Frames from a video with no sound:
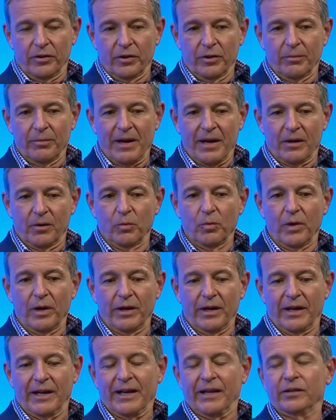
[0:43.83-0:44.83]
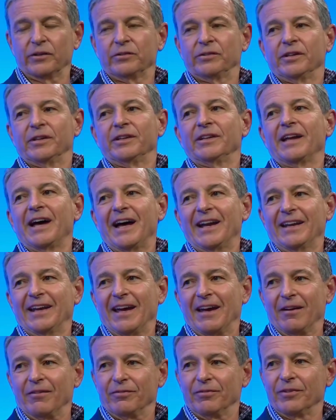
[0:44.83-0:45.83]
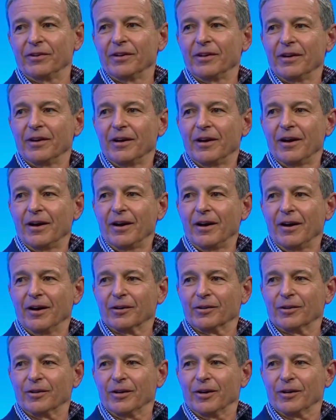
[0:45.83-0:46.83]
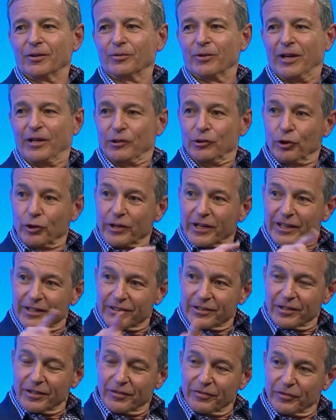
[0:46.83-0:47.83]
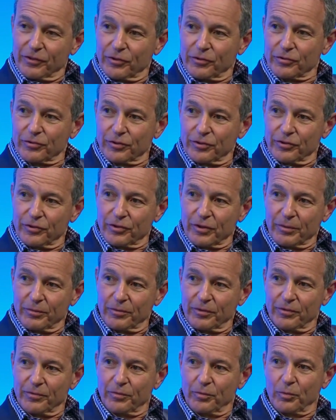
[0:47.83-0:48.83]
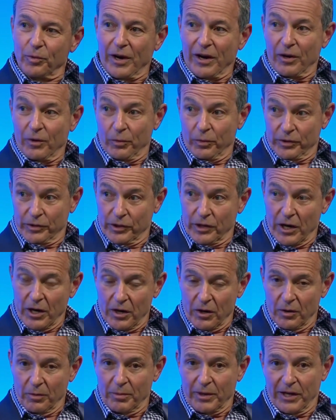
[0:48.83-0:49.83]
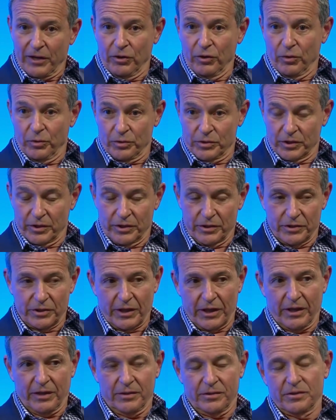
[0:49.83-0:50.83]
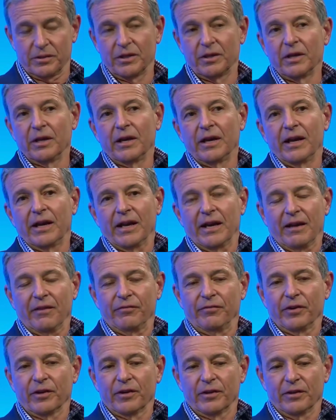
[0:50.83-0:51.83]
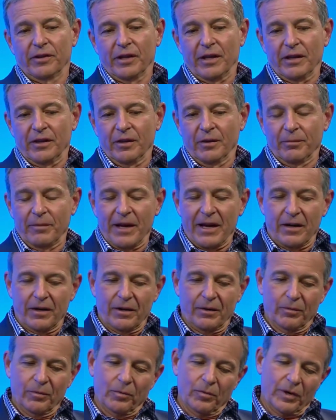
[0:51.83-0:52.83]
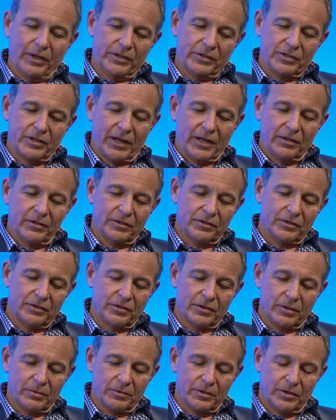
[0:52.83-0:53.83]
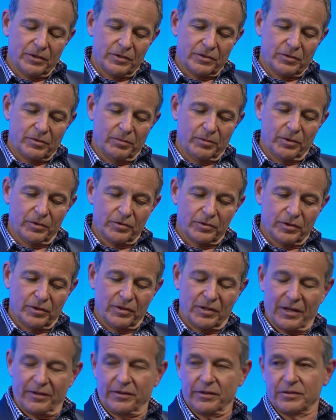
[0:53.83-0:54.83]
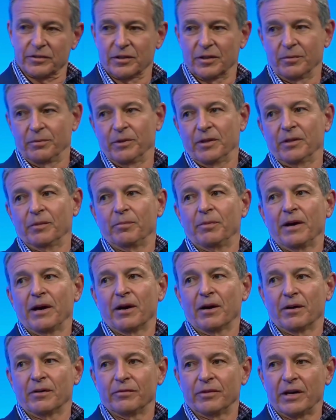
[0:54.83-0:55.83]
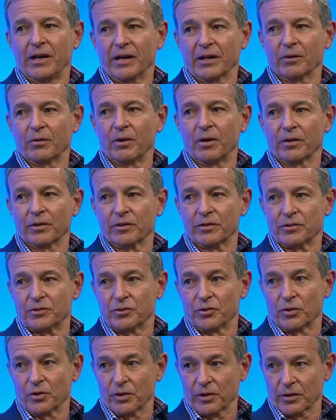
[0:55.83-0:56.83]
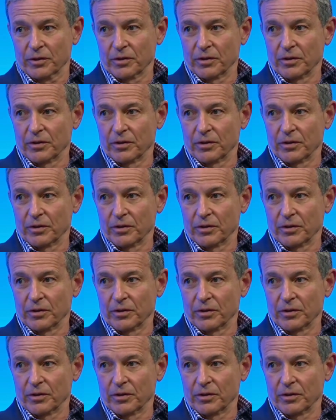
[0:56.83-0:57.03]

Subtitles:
no matter what, and I did not have a great look into the future in terms of where it would go, but I knew it was going to change. And I figured that no matter what changes in terms of distribution, nothing's going to beat the power of a high quality story.